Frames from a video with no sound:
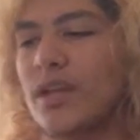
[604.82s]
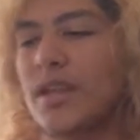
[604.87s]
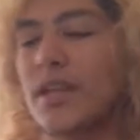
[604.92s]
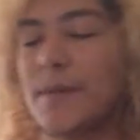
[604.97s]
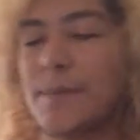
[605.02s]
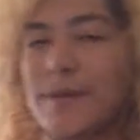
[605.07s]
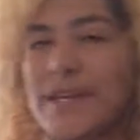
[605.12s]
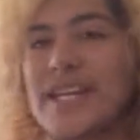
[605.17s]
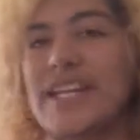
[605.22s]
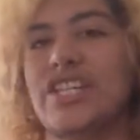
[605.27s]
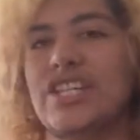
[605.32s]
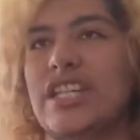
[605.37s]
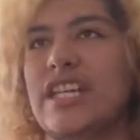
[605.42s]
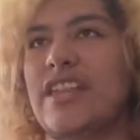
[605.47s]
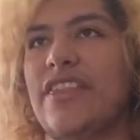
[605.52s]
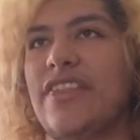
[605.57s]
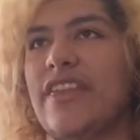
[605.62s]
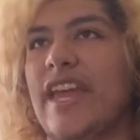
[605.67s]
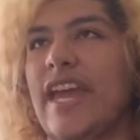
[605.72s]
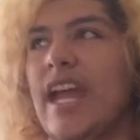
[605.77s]
the
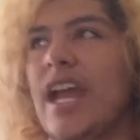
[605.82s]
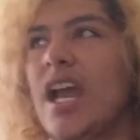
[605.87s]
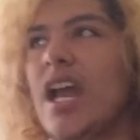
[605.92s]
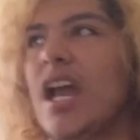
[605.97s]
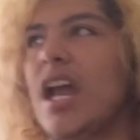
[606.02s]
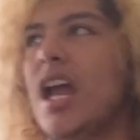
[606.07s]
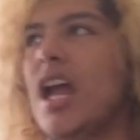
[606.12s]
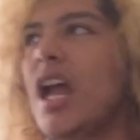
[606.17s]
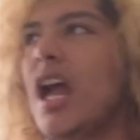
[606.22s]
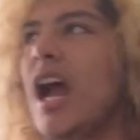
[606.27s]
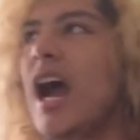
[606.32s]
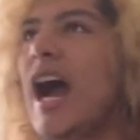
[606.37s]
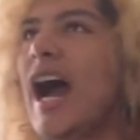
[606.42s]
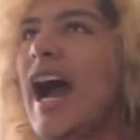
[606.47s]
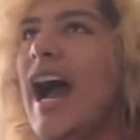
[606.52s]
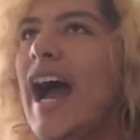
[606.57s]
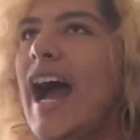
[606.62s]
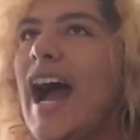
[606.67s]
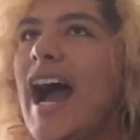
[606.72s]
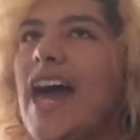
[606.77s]
PG thing,
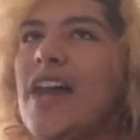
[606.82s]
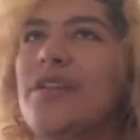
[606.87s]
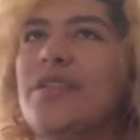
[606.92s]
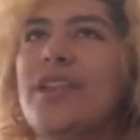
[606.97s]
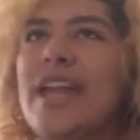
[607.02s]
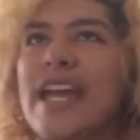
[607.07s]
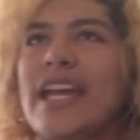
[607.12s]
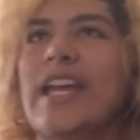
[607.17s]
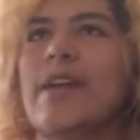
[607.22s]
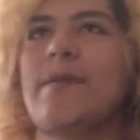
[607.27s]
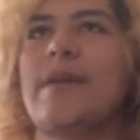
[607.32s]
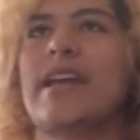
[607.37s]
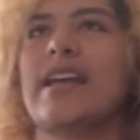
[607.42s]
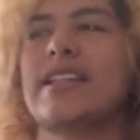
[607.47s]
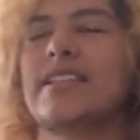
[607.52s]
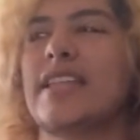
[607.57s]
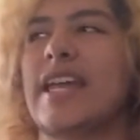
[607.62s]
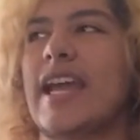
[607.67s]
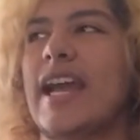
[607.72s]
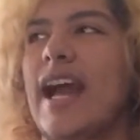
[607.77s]
I don't like it
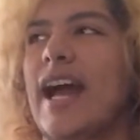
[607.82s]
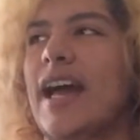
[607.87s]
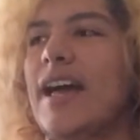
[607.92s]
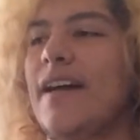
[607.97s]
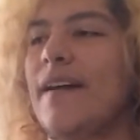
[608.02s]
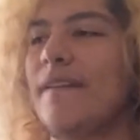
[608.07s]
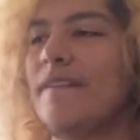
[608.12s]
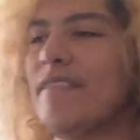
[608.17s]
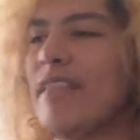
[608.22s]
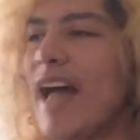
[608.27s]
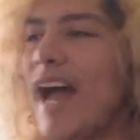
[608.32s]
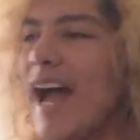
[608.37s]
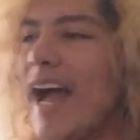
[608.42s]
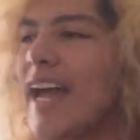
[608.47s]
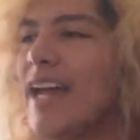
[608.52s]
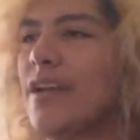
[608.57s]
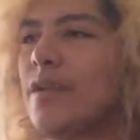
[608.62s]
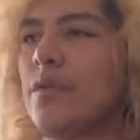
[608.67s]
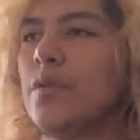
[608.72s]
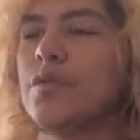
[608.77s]
because, like,
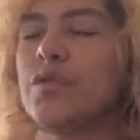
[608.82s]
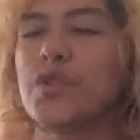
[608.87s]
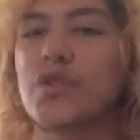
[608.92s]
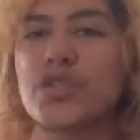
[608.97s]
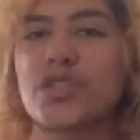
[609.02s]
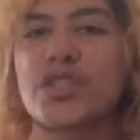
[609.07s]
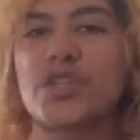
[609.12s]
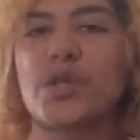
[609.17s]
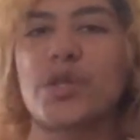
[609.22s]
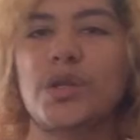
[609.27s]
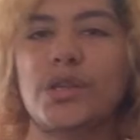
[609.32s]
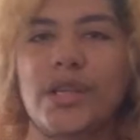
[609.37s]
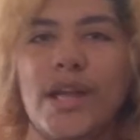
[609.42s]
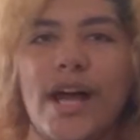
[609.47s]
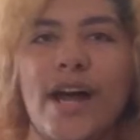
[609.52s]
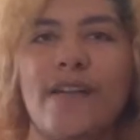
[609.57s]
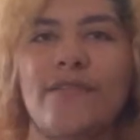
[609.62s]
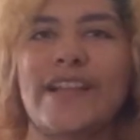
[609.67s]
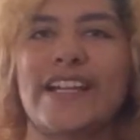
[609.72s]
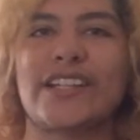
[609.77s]
I used to
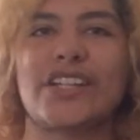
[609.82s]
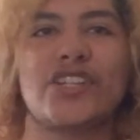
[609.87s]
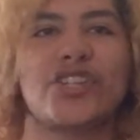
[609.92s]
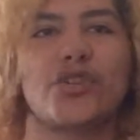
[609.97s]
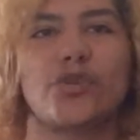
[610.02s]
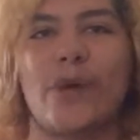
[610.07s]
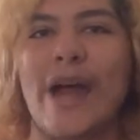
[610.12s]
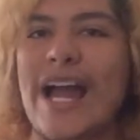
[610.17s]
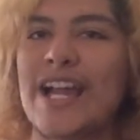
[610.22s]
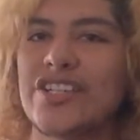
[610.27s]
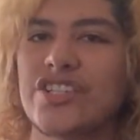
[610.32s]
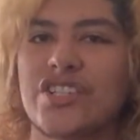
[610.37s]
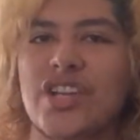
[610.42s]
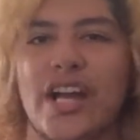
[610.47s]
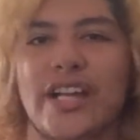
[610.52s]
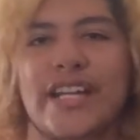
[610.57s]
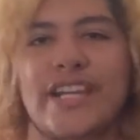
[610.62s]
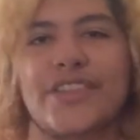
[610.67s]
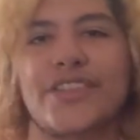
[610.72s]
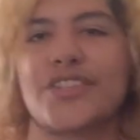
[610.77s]
love, like, the trash
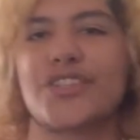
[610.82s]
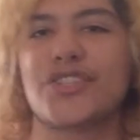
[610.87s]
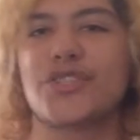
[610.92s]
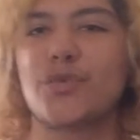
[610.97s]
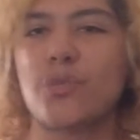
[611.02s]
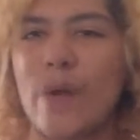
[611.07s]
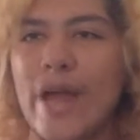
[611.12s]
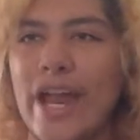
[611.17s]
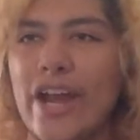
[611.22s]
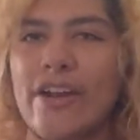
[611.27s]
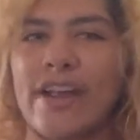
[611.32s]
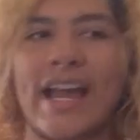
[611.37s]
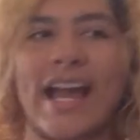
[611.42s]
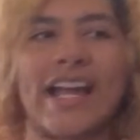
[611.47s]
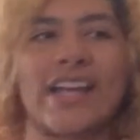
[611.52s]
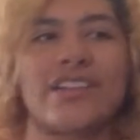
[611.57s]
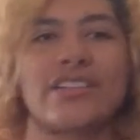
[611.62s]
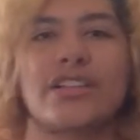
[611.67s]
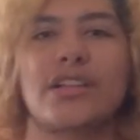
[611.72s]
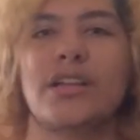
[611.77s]
talking, the swearing.
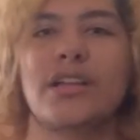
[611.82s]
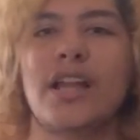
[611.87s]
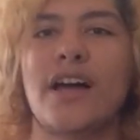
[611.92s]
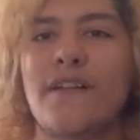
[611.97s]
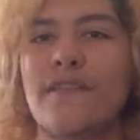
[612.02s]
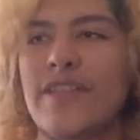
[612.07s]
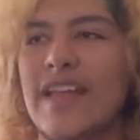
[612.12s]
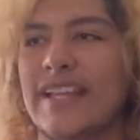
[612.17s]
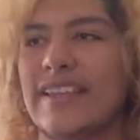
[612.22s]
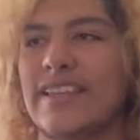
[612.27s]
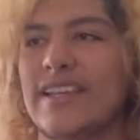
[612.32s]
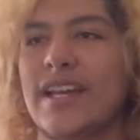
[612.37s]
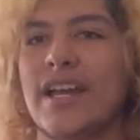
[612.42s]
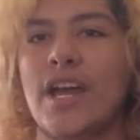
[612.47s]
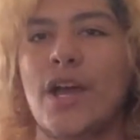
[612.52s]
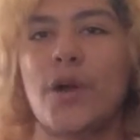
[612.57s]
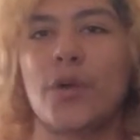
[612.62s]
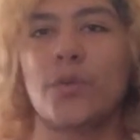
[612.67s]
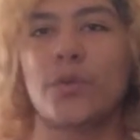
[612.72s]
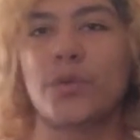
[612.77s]
I used to love, like, the
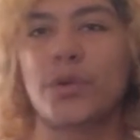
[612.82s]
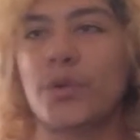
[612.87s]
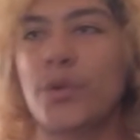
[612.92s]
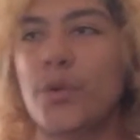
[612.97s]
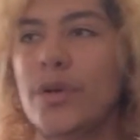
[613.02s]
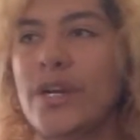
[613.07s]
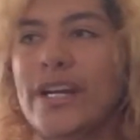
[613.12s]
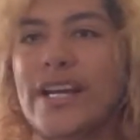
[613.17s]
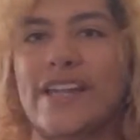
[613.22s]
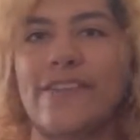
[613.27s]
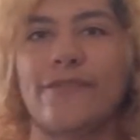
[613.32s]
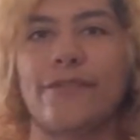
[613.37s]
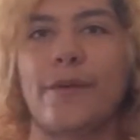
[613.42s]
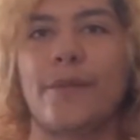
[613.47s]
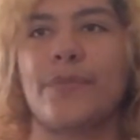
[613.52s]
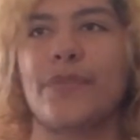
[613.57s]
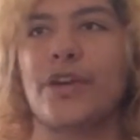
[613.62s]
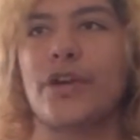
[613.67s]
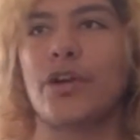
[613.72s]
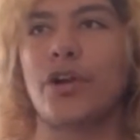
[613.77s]
nudity
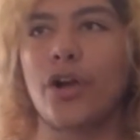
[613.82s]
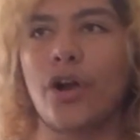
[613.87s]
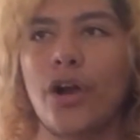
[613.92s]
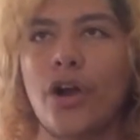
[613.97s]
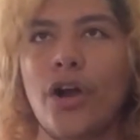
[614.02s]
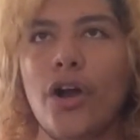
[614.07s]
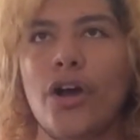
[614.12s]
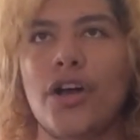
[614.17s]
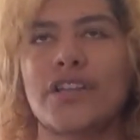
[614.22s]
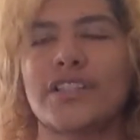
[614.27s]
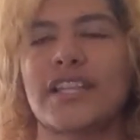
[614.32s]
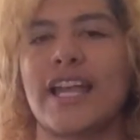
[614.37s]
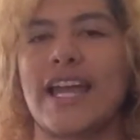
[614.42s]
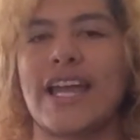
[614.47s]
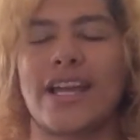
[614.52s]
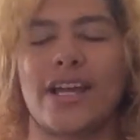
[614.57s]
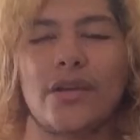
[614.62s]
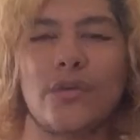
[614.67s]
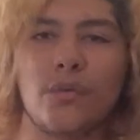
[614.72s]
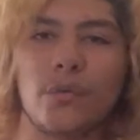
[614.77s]
from the girls.
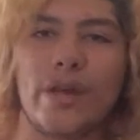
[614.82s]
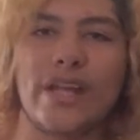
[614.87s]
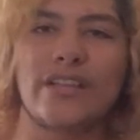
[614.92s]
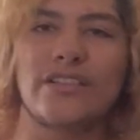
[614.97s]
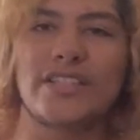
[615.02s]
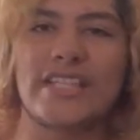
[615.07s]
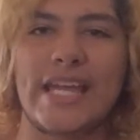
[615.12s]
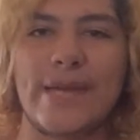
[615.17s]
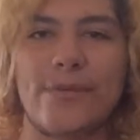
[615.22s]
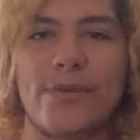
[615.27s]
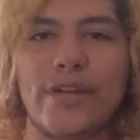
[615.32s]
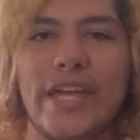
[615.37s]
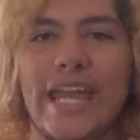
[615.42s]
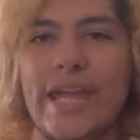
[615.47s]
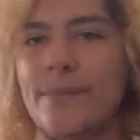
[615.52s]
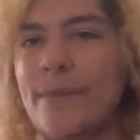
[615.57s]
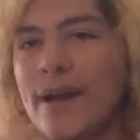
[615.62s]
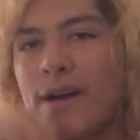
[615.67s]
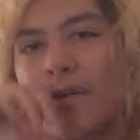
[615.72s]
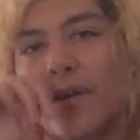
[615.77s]
Like, when Sable
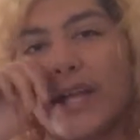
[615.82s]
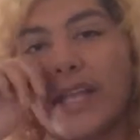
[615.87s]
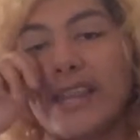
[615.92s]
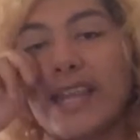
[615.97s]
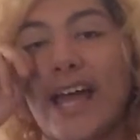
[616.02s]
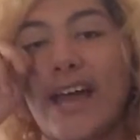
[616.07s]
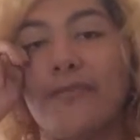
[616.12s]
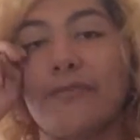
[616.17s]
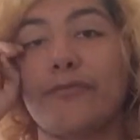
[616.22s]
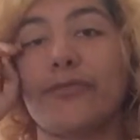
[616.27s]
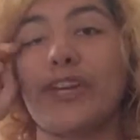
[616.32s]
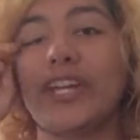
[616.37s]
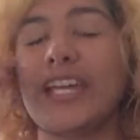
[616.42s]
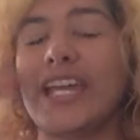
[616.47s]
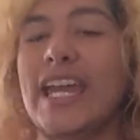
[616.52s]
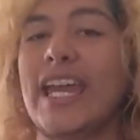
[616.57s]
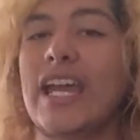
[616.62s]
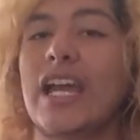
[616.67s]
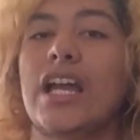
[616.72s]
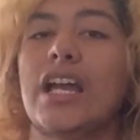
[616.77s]
came out in that
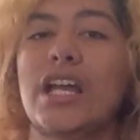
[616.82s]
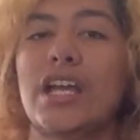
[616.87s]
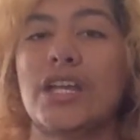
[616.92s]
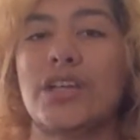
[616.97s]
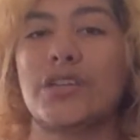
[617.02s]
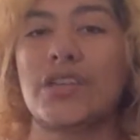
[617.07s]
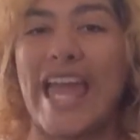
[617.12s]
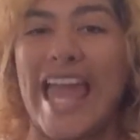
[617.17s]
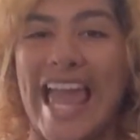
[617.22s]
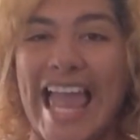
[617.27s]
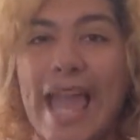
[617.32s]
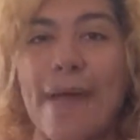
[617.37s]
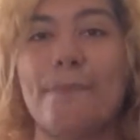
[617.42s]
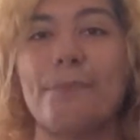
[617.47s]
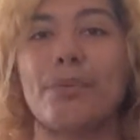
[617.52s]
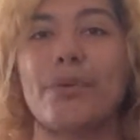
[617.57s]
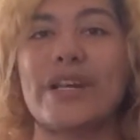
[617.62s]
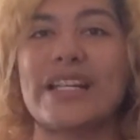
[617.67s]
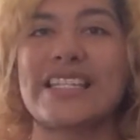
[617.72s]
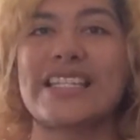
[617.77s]
freaking
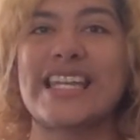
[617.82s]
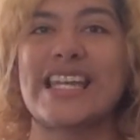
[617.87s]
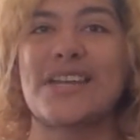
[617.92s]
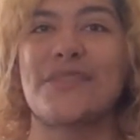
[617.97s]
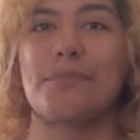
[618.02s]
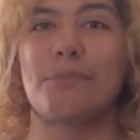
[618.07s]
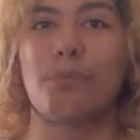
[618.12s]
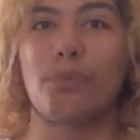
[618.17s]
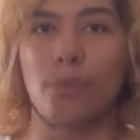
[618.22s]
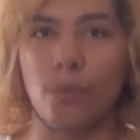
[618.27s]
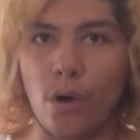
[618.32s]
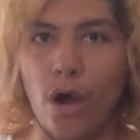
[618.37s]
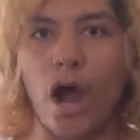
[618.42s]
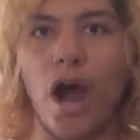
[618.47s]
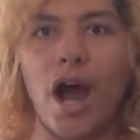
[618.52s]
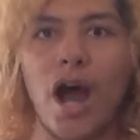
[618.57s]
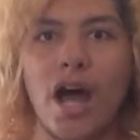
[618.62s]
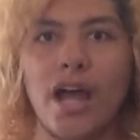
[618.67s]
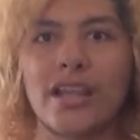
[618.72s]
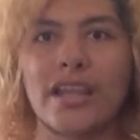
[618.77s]
hand-printed
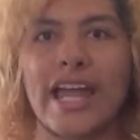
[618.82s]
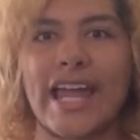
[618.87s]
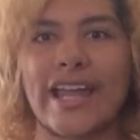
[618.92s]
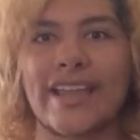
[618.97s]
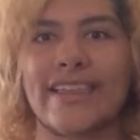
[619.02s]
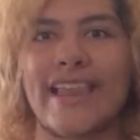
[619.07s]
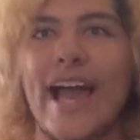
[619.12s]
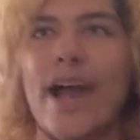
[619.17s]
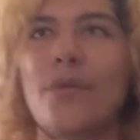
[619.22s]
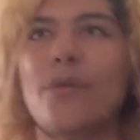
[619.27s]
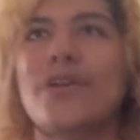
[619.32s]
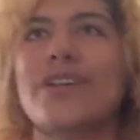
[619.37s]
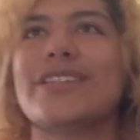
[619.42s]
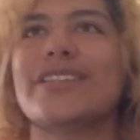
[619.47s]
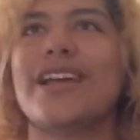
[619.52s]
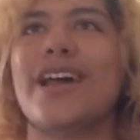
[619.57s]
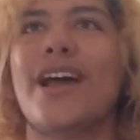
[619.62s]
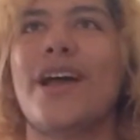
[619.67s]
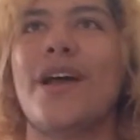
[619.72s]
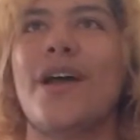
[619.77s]
bra, like, that
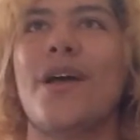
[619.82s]
was,